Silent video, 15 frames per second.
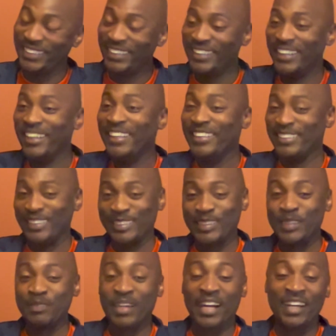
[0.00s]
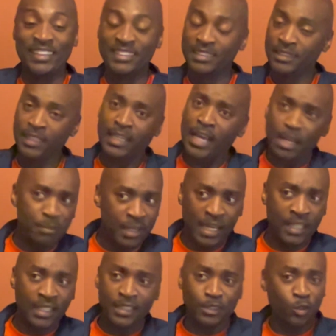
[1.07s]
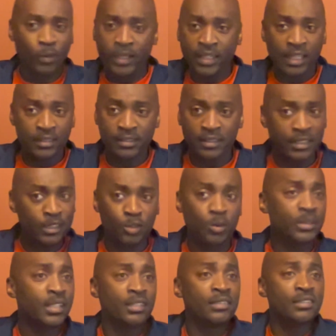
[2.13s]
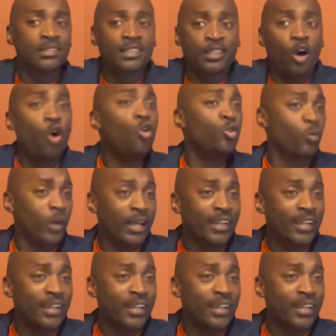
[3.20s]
right? There's some guys that's like, hey, man, I like the way things were done the old way.